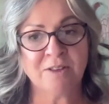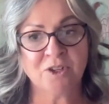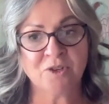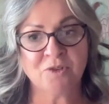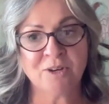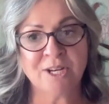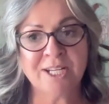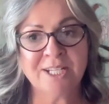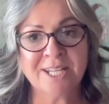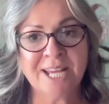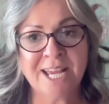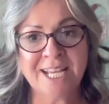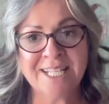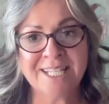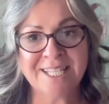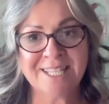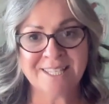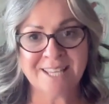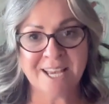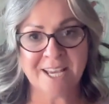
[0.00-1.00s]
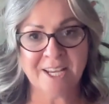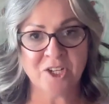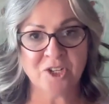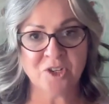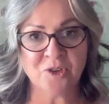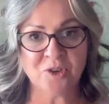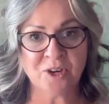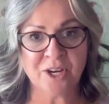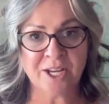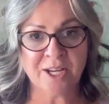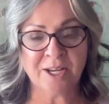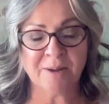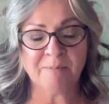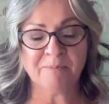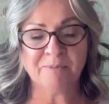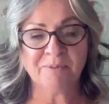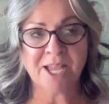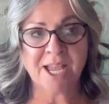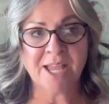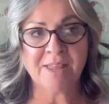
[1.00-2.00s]
the drink takes the second drink,
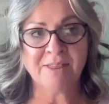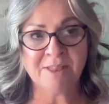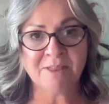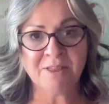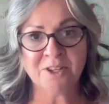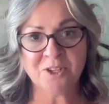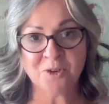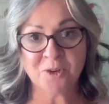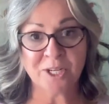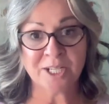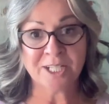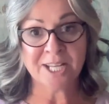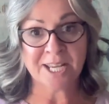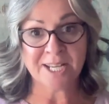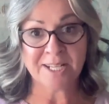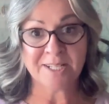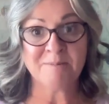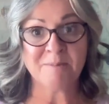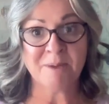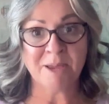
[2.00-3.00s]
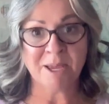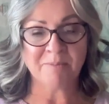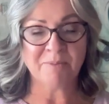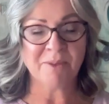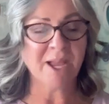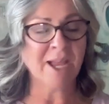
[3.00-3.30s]
and then the drink takes me.